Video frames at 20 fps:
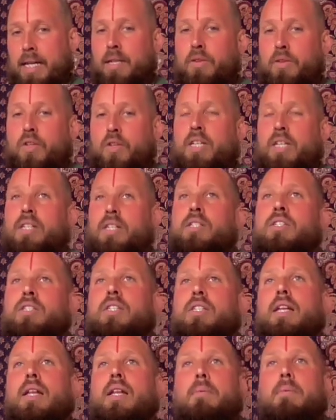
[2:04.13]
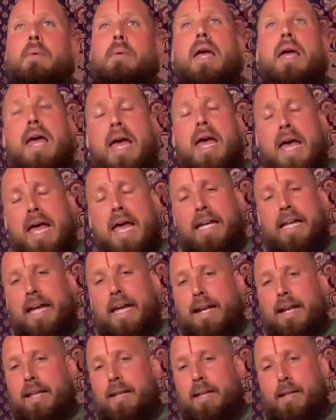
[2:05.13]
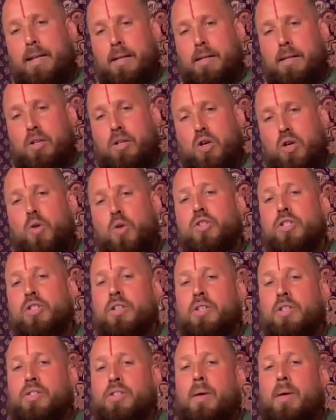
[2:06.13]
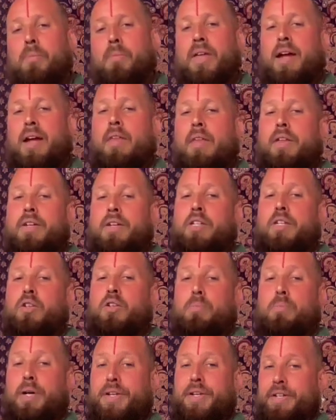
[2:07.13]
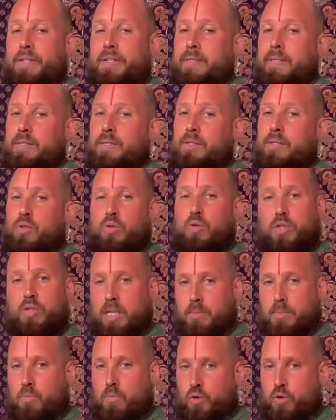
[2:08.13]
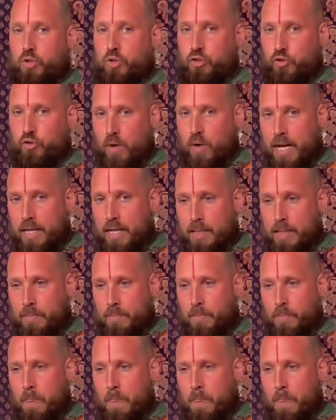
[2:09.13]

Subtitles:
You can still get a little cushion or something underneath your buttocks to sit more straight.